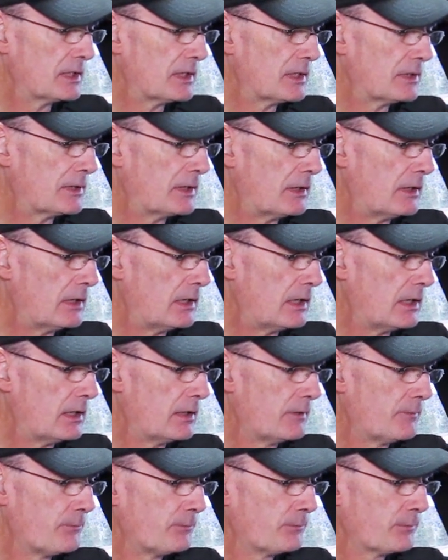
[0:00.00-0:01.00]
that there are
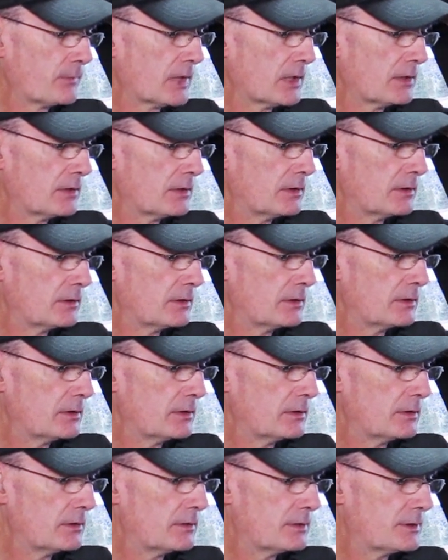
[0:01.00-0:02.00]

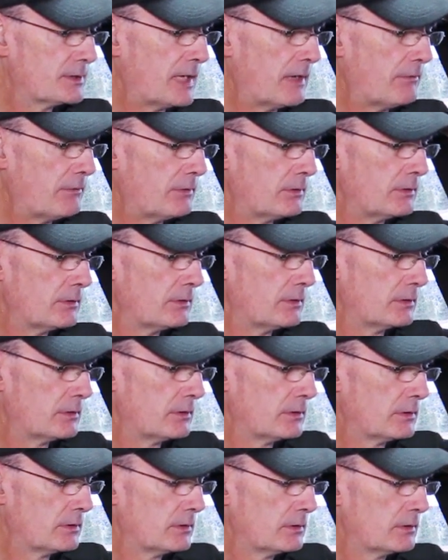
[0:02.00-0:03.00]
7
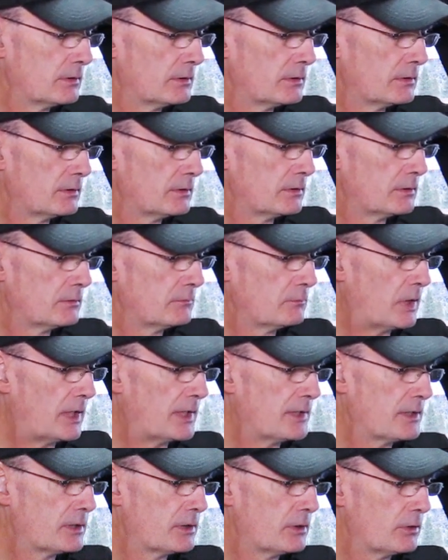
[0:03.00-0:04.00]

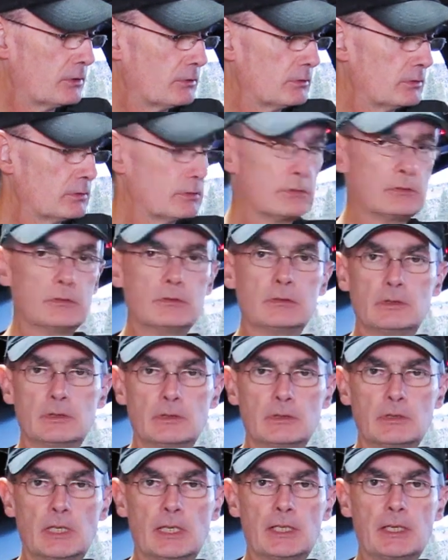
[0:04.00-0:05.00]
by 2
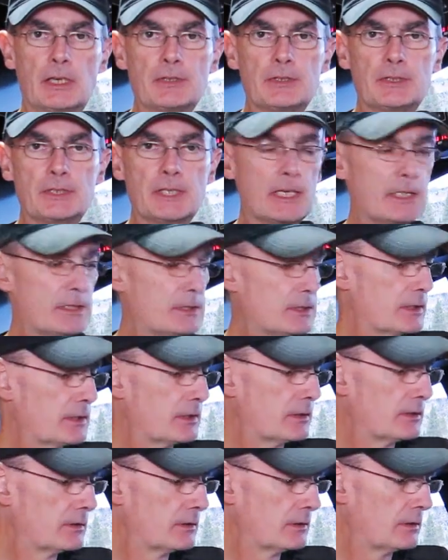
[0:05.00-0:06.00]

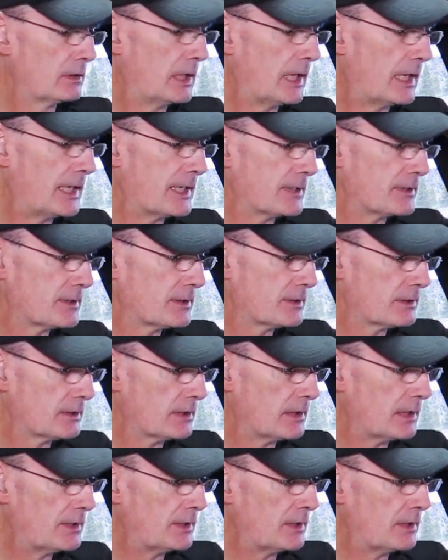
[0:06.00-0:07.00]
annunciator lights
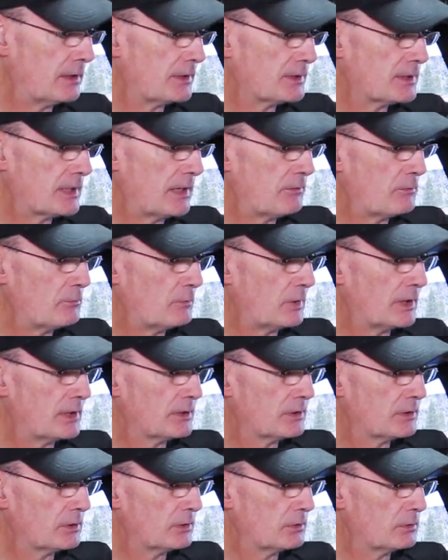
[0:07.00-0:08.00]
and there are 7 by
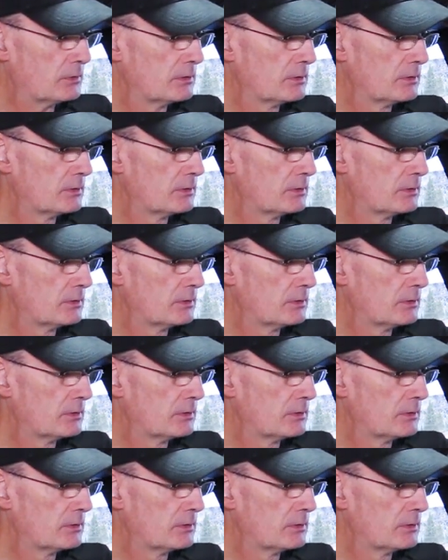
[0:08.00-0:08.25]
2